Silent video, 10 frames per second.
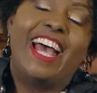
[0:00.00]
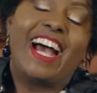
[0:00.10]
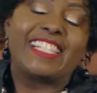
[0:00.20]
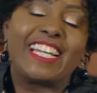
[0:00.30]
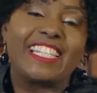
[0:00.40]

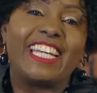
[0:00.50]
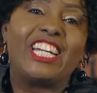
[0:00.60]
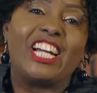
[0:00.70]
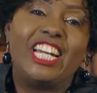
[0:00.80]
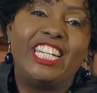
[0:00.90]
As I said
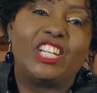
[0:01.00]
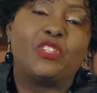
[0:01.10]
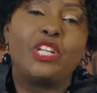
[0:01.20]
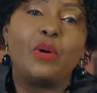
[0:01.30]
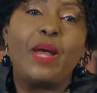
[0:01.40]
earlier,
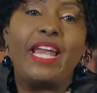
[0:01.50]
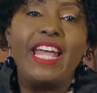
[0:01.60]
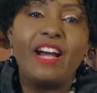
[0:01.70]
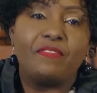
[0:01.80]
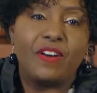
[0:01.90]
today we're
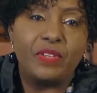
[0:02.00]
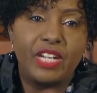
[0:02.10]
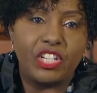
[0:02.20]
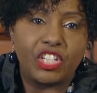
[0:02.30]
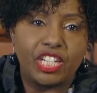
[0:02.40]
laying a
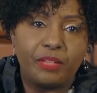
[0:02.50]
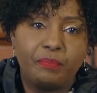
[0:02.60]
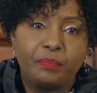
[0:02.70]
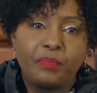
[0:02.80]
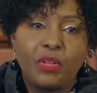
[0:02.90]
foundation
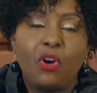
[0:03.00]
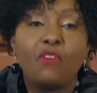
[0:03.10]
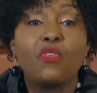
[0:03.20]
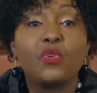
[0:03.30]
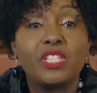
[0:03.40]

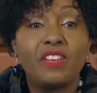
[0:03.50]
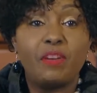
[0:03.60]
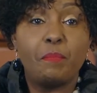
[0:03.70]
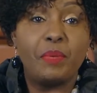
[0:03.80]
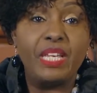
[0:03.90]
of those
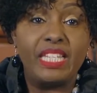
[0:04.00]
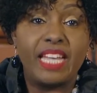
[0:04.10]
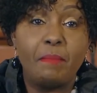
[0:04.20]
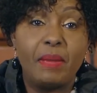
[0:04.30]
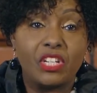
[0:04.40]
7 P's
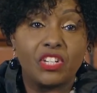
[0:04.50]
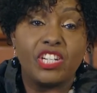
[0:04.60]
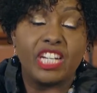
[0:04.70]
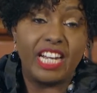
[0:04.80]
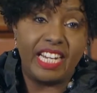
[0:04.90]
I
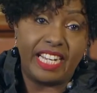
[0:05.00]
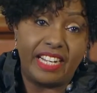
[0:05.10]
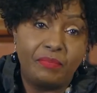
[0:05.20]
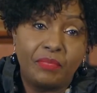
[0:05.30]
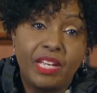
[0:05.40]
mentioned
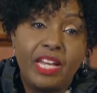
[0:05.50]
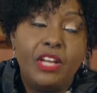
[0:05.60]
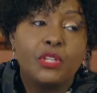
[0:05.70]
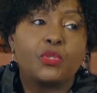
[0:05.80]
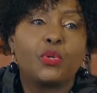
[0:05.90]
earlier.
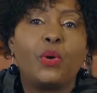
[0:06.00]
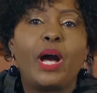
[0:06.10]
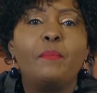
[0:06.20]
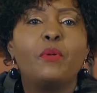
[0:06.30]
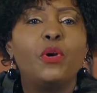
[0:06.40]
So
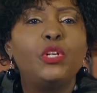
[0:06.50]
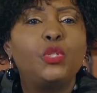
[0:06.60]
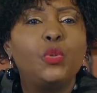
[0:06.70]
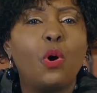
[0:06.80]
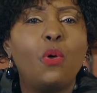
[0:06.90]
I'm going
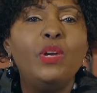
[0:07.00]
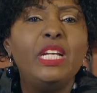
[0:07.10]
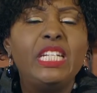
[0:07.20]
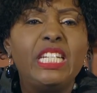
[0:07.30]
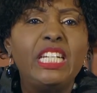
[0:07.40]
to only
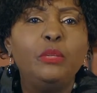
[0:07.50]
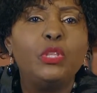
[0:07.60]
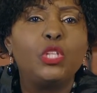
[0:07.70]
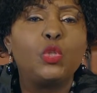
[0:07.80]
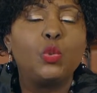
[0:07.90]
deal
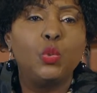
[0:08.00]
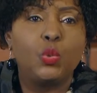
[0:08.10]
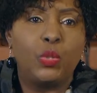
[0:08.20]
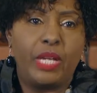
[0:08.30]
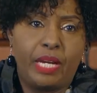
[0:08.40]
with 2
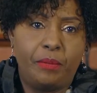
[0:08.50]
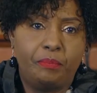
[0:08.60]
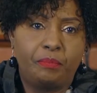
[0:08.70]
today.